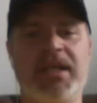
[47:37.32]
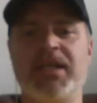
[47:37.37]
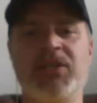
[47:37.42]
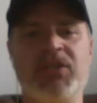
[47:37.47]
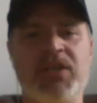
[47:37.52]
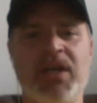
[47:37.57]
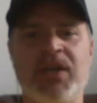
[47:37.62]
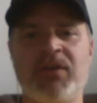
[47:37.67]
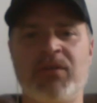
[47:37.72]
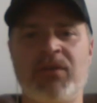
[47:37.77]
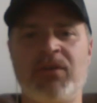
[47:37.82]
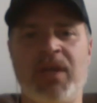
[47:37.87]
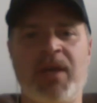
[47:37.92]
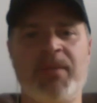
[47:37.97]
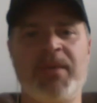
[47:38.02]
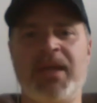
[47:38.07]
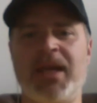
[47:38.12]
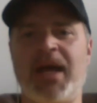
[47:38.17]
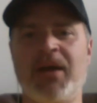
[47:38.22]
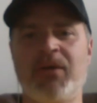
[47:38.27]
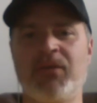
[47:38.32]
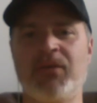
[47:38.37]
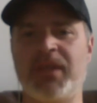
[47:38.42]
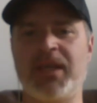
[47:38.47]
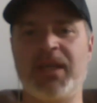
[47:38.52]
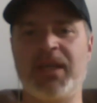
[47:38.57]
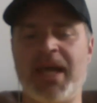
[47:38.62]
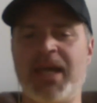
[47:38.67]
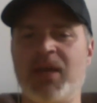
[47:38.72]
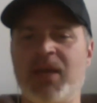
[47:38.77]
in general, I mean, I don't
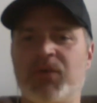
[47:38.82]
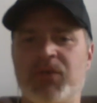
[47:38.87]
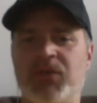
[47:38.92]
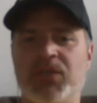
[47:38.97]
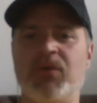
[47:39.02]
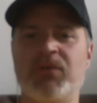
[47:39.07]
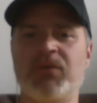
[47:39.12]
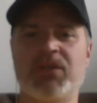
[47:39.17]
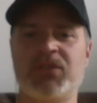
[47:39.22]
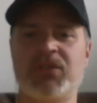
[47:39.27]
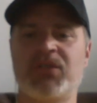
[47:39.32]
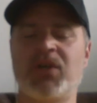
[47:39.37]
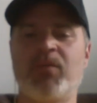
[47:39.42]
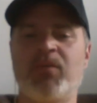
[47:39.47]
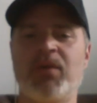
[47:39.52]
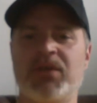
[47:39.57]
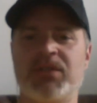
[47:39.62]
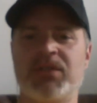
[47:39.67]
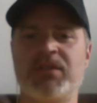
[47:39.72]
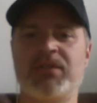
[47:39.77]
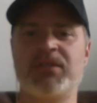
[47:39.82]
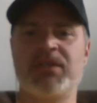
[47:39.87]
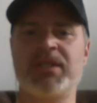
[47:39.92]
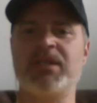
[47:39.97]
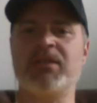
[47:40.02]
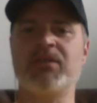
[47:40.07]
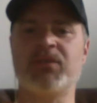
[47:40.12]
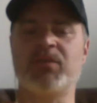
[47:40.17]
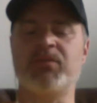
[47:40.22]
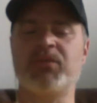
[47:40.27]
think anyone should go into Starbucks and
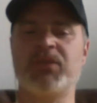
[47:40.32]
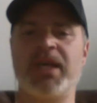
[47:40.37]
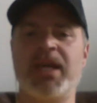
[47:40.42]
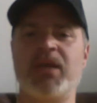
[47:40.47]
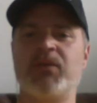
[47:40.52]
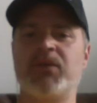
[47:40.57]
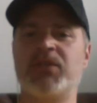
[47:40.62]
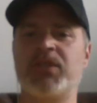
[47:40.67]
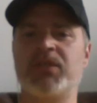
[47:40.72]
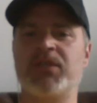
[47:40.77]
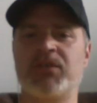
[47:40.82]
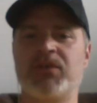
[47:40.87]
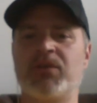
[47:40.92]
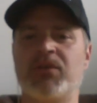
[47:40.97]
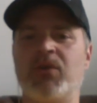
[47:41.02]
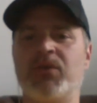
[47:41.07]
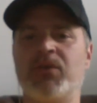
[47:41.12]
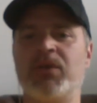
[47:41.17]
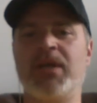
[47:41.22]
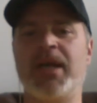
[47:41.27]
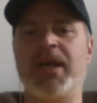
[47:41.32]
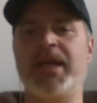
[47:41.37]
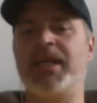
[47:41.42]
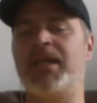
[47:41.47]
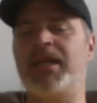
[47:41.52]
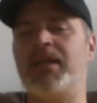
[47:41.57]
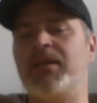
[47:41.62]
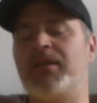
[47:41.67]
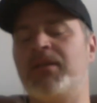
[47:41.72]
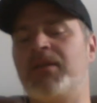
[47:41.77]
steal some sandwiches or go to
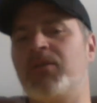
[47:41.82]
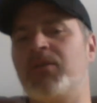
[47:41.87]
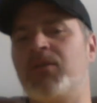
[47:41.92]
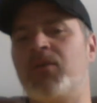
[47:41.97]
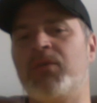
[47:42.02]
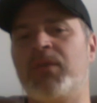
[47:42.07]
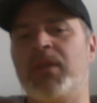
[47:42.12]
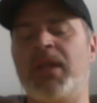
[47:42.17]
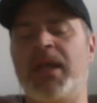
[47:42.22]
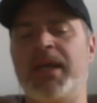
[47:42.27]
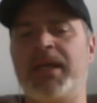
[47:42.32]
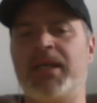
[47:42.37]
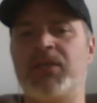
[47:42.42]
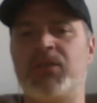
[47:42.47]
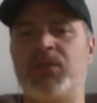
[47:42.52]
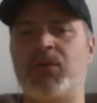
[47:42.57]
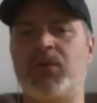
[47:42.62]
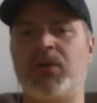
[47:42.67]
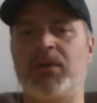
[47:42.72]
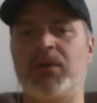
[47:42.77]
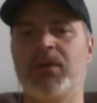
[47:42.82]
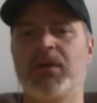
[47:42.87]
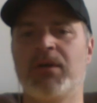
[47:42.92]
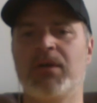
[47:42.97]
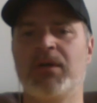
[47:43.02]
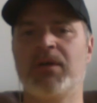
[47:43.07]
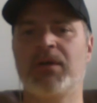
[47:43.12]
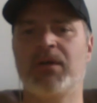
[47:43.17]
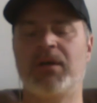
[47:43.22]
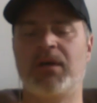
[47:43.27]
Nike, you know, go to the Nike store
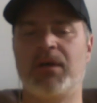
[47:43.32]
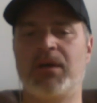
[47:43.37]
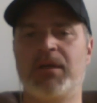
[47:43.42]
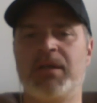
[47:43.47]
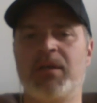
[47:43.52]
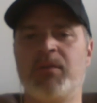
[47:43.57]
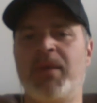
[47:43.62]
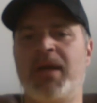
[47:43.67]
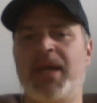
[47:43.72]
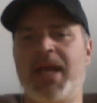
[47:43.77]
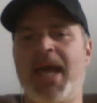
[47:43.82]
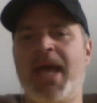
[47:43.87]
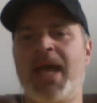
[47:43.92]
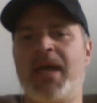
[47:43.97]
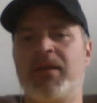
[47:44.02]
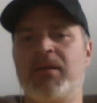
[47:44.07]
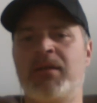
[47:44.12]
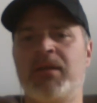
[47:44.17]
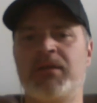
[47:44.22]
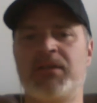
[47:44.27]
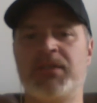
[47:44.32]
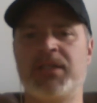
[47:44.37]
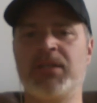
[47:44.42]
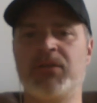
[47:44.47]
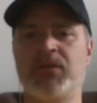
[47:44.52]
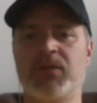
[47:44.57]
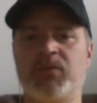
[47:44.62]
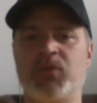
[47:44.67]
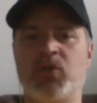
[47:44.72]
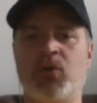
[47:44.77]
in Manhattan and
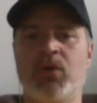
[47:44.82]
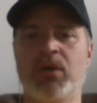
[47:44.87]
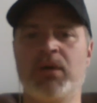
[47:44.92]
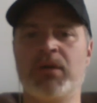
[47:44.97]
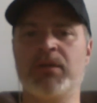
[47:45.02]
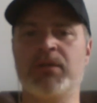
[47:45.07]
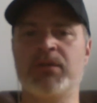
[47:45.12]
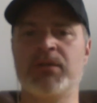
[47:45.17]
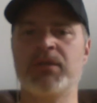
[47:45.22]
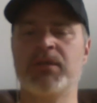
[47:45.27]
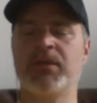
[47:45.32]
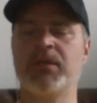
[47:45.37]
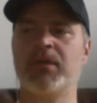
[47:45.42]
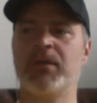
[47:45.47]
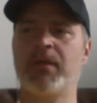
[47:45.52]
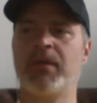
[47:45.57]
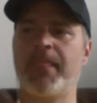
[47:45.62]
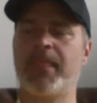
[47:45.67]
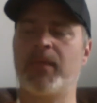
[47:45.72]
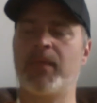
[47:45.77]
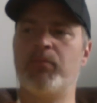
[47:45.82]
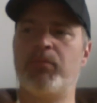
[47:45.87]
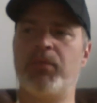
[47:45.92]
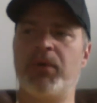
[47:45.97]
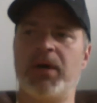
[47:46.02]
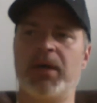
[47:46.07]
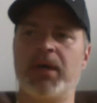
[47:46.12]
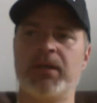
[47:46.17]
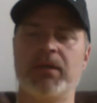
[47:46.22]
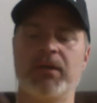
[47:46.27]
steal some Jordans.
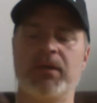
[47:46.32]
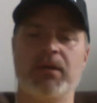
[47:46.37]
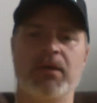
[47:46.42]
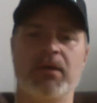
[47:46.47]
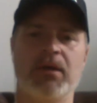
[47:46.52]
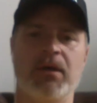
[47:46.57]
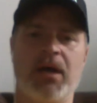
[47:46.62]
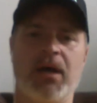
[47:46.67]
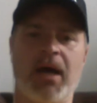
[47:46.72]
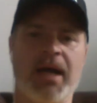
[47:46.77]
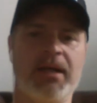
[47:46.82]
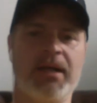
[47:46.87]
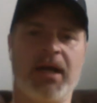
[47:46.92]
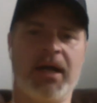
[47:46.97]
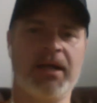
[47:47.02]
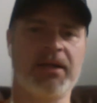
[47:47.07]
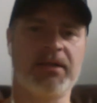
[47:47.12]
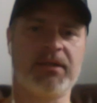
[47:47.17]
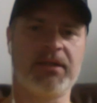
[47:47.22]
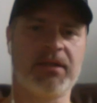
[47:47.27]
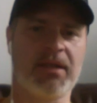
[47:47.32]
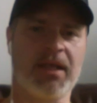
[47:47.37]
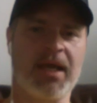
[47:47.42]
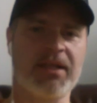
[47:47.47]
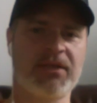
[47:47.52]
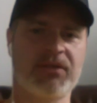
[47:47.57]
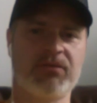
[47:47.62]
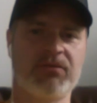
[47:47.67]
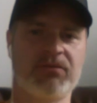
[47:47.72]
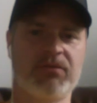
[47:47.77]
But I, I
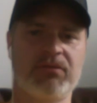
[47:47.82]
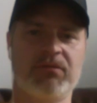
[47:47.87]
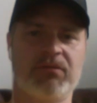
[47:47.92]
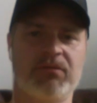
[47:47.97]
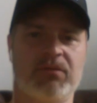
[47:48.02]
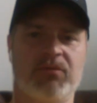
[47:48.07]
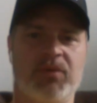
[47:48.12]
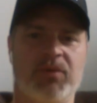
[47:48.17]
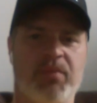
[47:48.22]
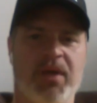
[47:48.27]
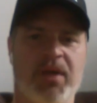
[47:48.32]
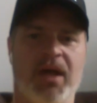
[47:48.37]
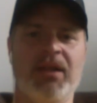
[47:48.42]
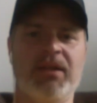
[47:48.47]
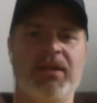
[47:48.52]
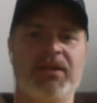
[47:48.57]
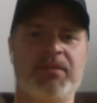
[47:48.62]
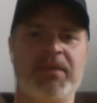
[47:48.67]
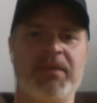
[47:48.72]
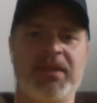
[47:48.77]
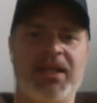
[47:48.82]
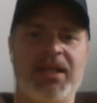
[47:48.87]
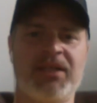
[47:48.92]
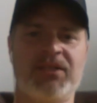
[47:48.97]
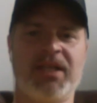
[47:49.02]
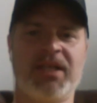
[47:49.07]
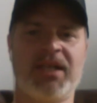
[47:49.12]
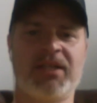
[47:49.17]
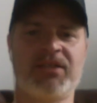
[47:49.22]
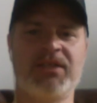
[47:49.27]
that's repellent. I mean, that's
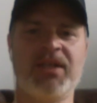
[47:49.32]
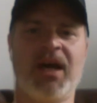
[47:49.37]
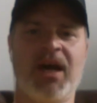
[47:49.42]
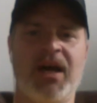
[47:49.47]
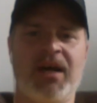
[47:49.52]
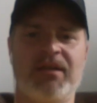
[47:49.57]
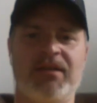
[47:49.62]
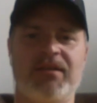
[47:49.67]
that's not.